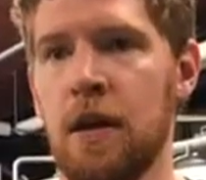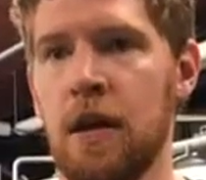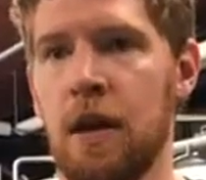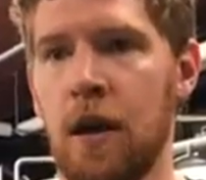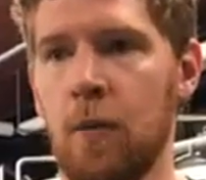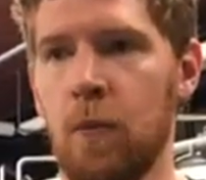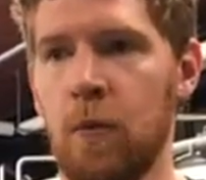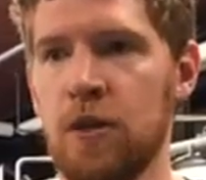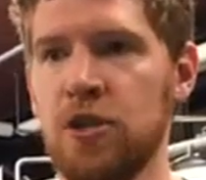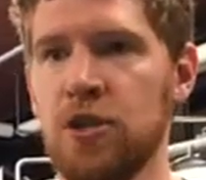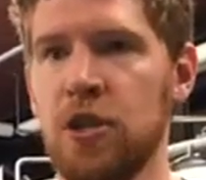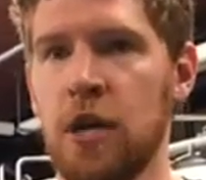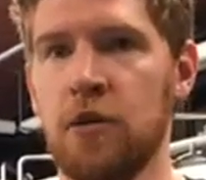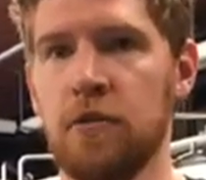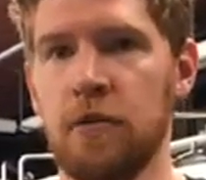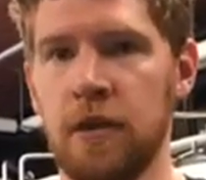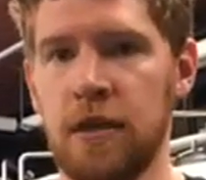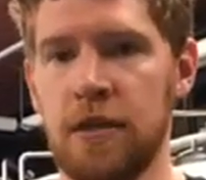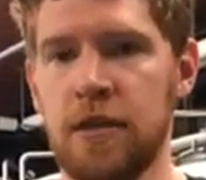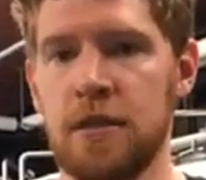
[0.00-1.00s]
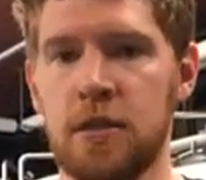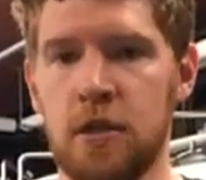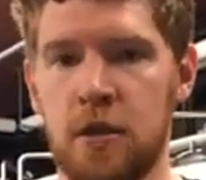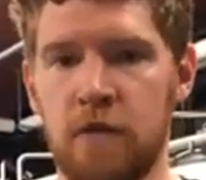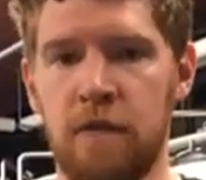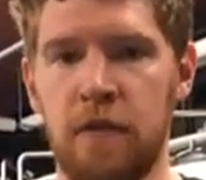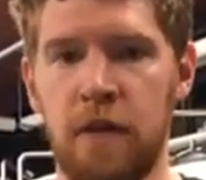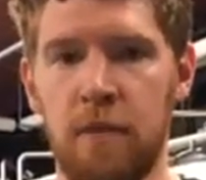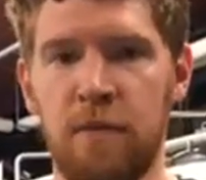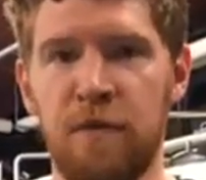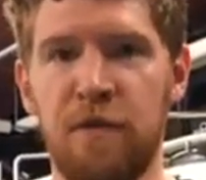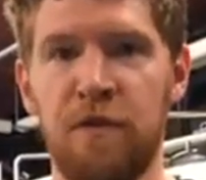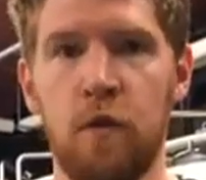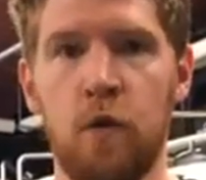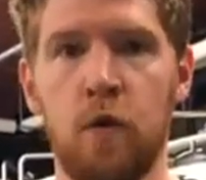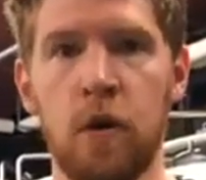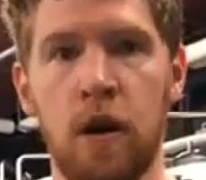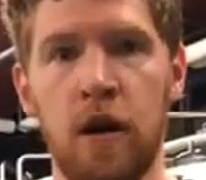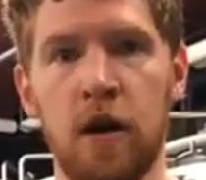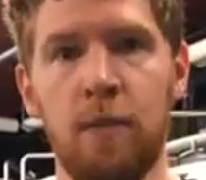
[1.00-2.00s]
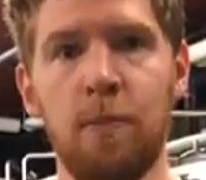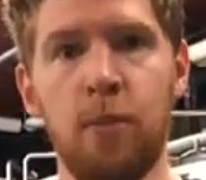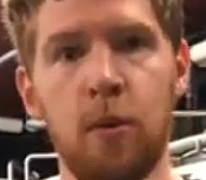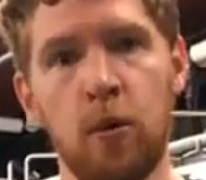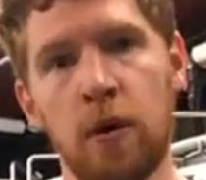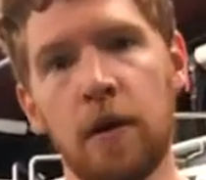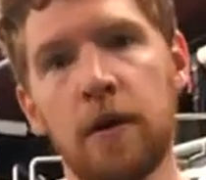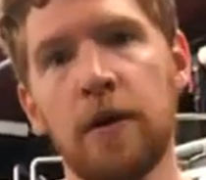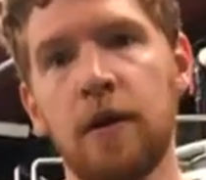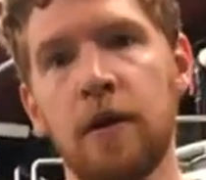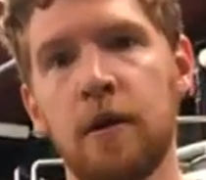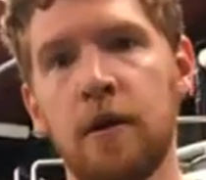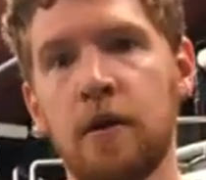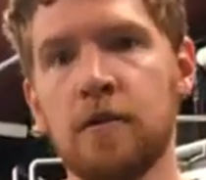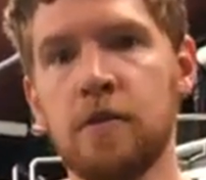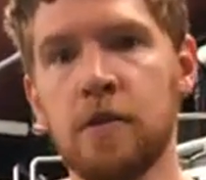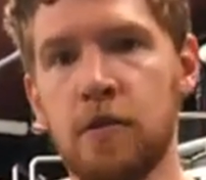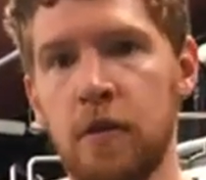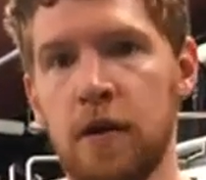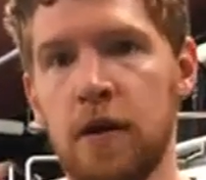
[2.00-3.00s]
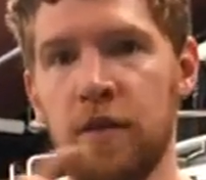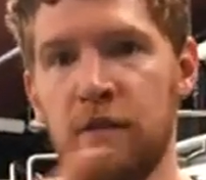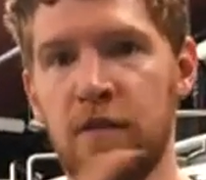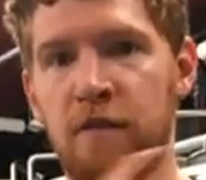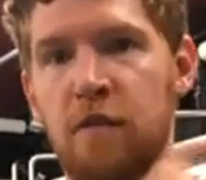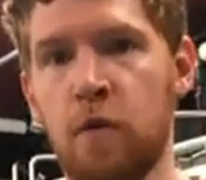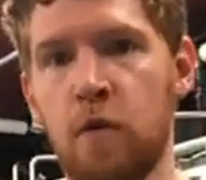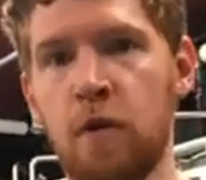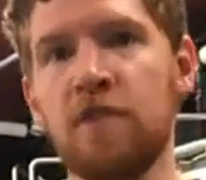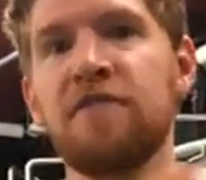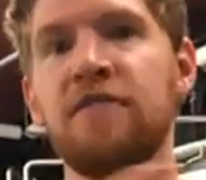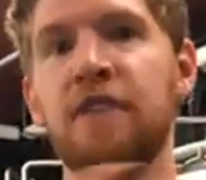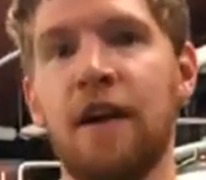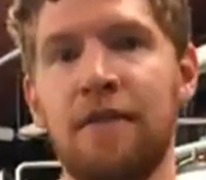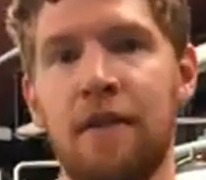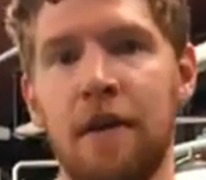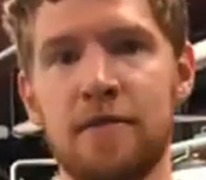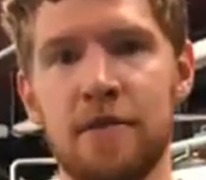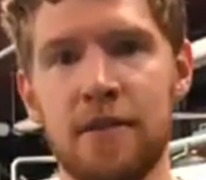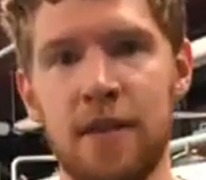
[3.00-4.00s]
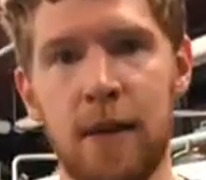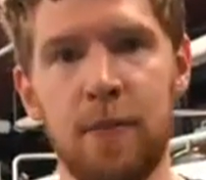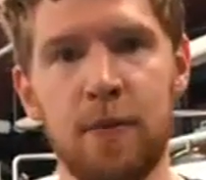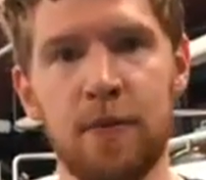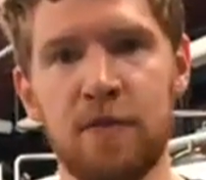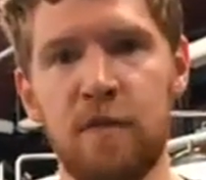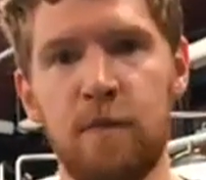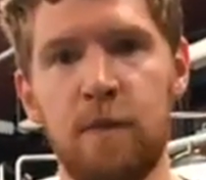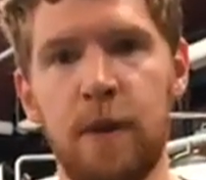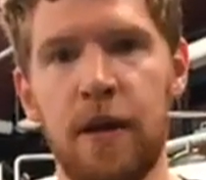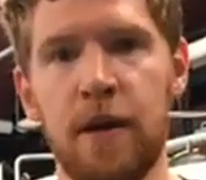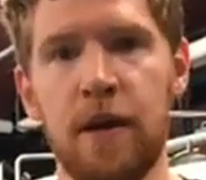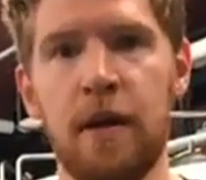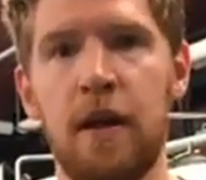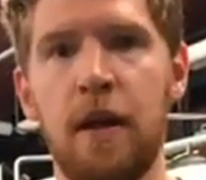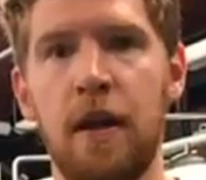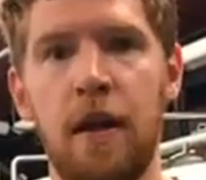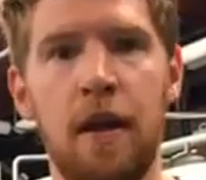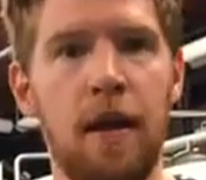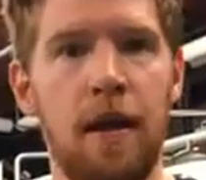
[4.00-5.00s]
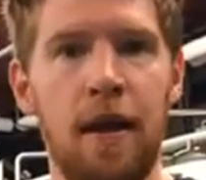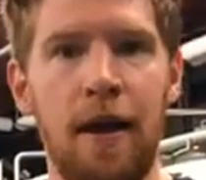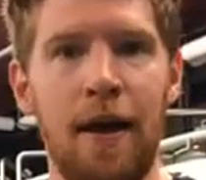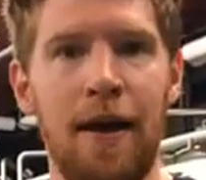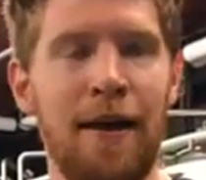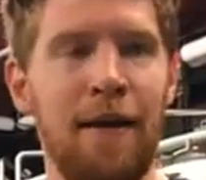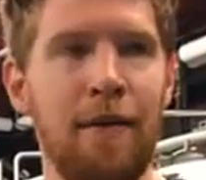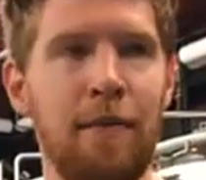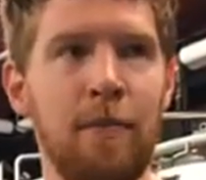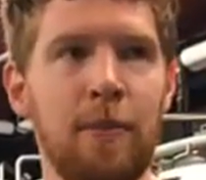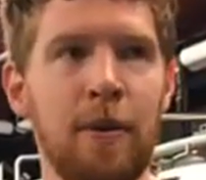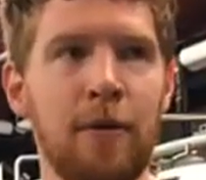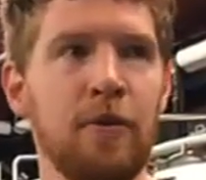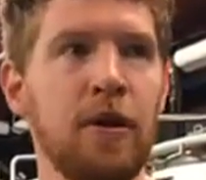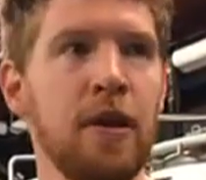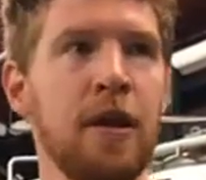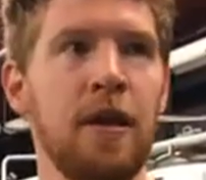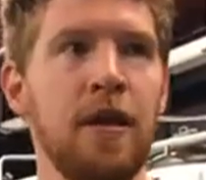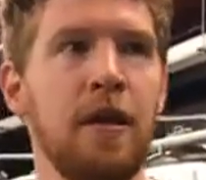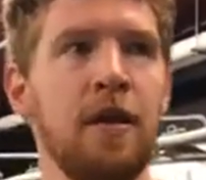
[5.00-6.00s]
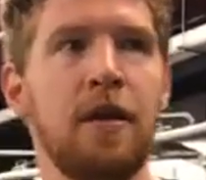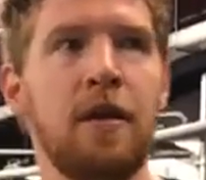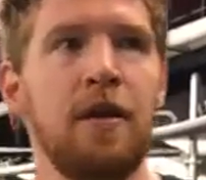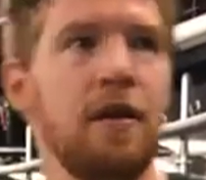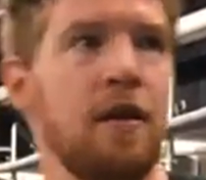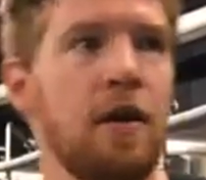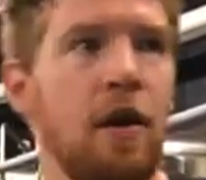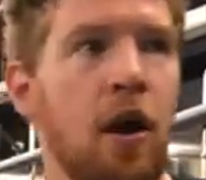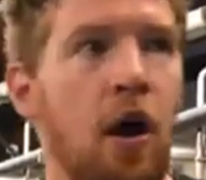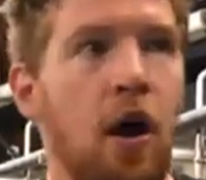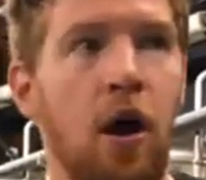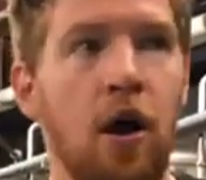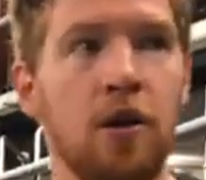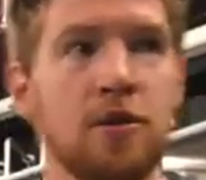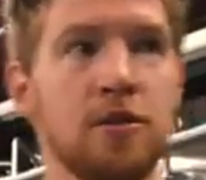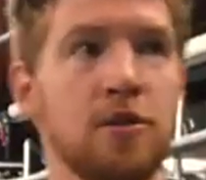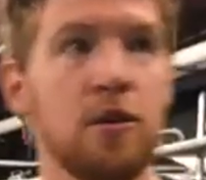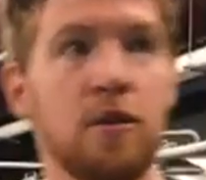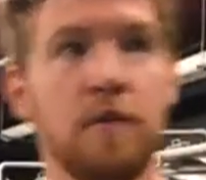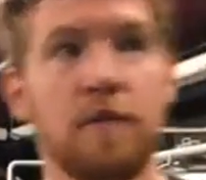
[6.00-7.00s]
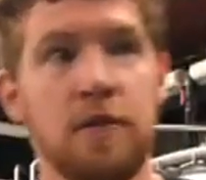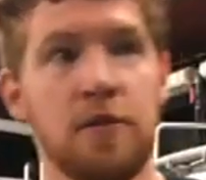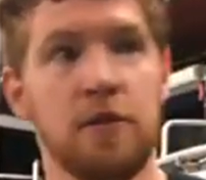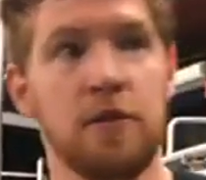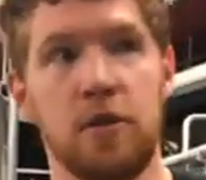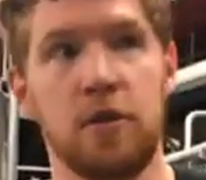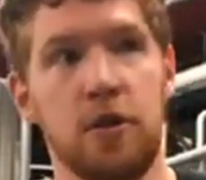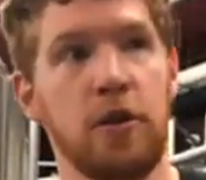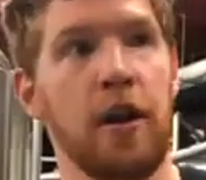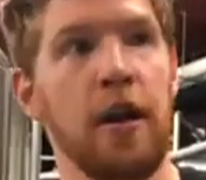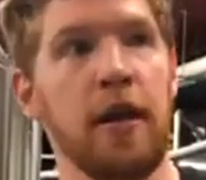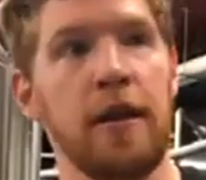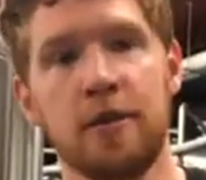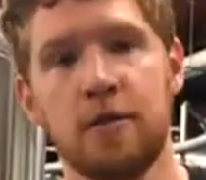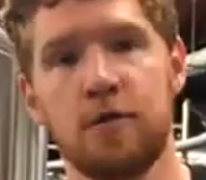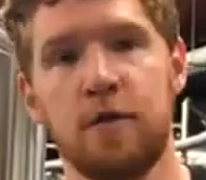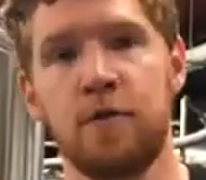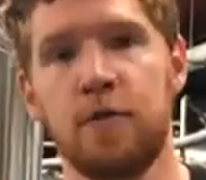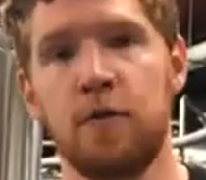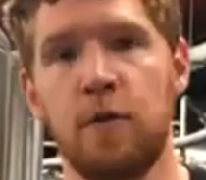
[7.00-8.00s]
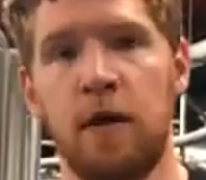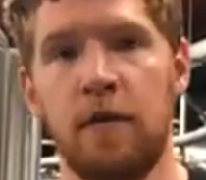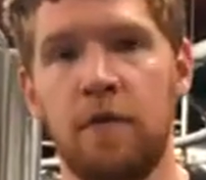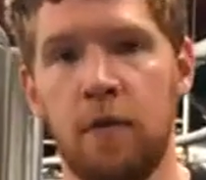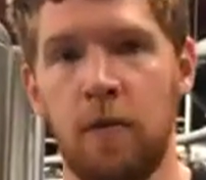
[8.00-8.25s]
We generally serve them 4 on a board. So you get 4 5-ounce samples of beer. But really, our servers are great. So if you're